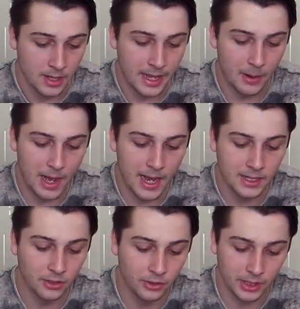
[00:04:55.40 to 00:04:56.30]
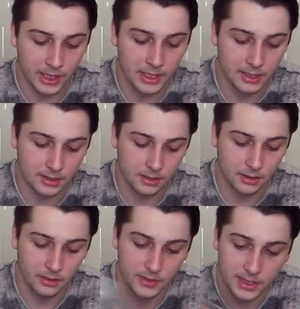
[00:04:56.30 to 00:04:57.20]
Now I don't eat
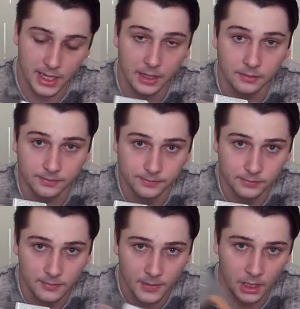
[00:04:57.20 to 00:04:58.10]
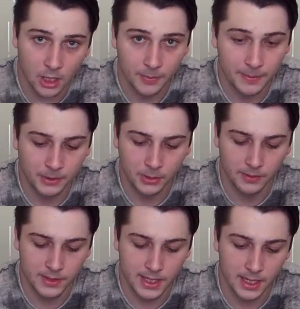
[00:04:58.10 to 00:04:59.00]
the skin. A lot of people do eat
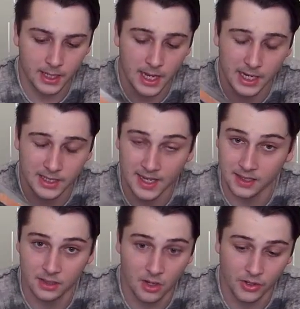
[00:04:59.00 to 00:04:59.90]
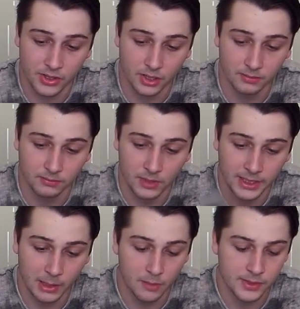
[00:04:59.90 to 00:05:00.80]
the skin, I tend not to.
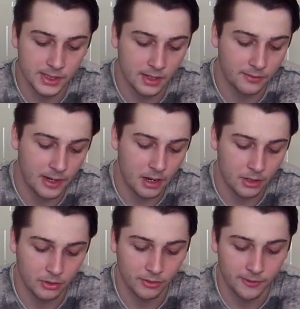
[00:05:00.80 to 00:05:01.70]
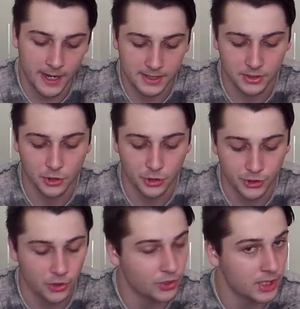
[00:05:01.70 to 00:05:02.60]
Now obviously there are good fats just
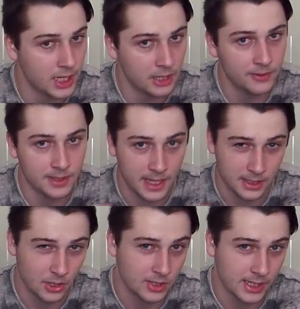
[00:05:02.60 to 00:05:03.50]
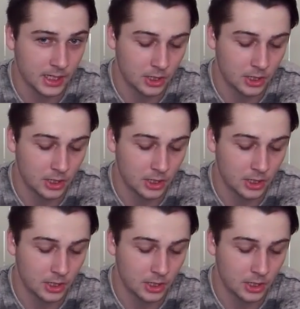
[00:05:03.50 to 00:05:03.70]
underneath, it's like turns like a